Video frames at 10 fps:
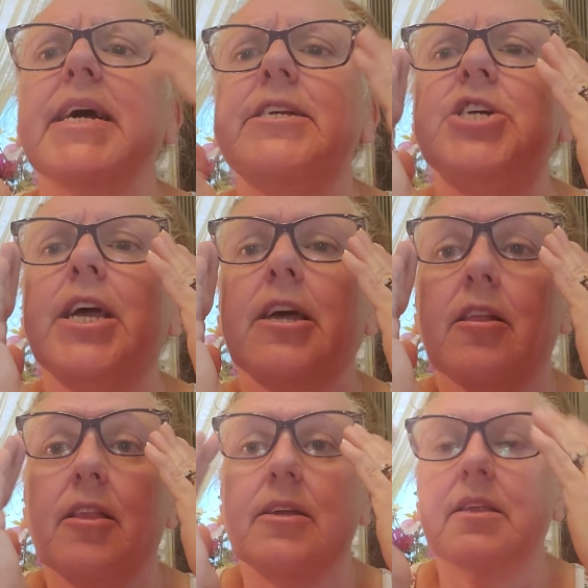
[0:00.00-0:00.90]

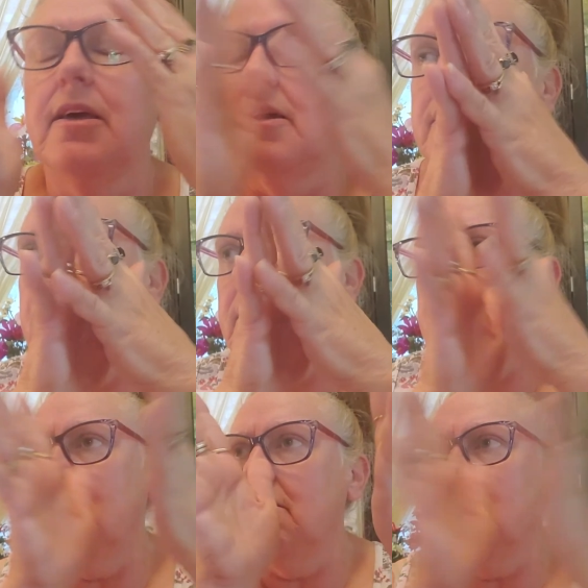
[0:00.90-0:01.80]
channel at
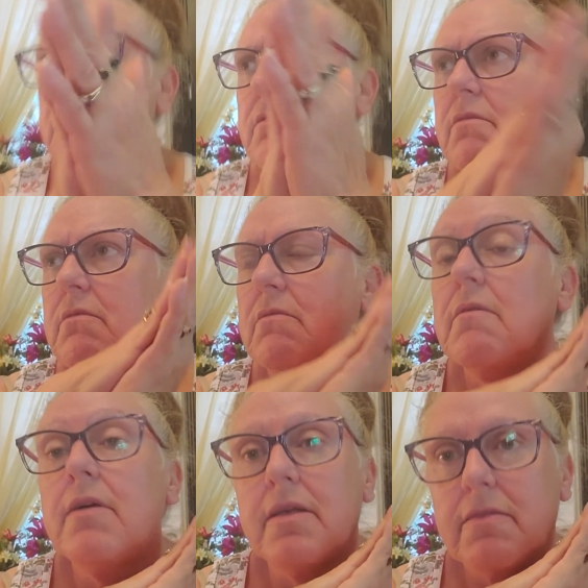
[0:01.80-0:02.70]
10
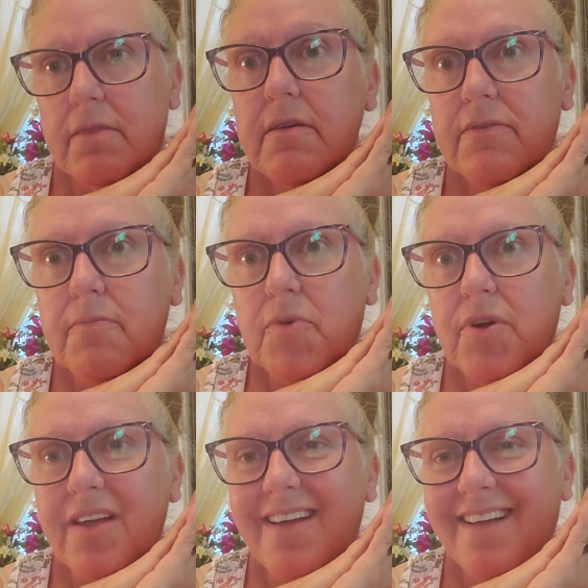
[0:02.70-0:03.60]
this
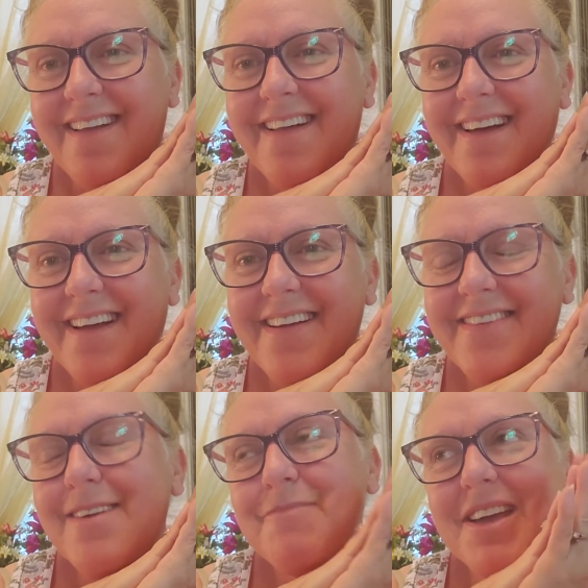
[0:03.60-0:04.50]
morning, because I'm not